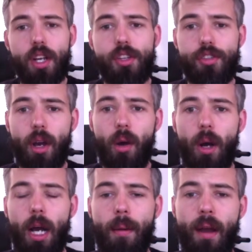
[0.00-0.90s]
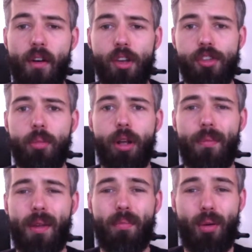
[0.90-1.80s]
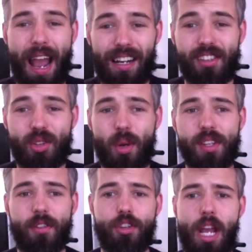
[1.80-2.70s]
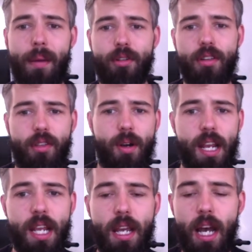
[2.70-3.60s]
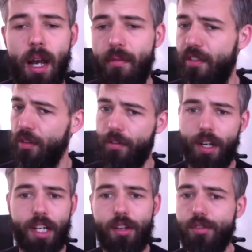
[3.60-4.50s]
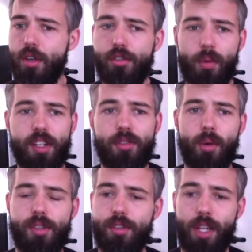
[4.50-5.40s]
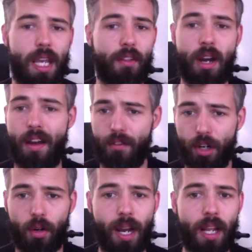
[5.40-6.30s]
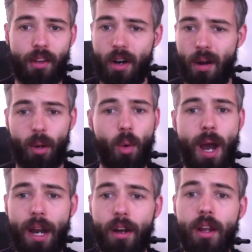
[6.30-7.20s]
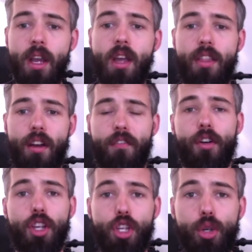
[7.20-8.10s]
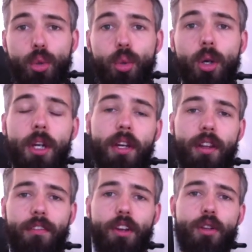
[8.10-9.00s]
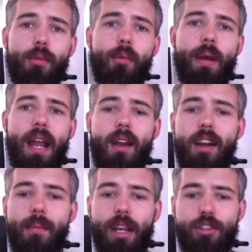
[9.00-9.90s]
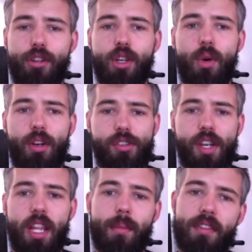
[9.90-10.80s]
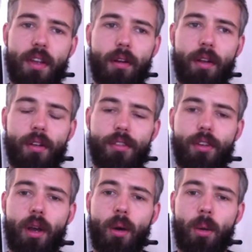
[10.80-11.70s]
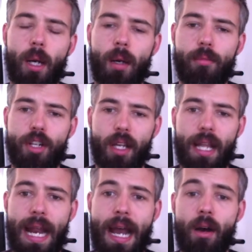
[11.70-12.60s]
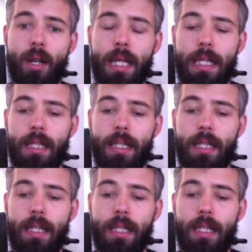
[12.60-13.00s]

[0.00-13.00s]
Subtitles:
So I've also put up the practice quiz for Chapter 3. Feel free to use those resources. Again, they're not for a grade. They're not required. They're for you. They're for you to prepare and to make sure you understand the material. So check that out.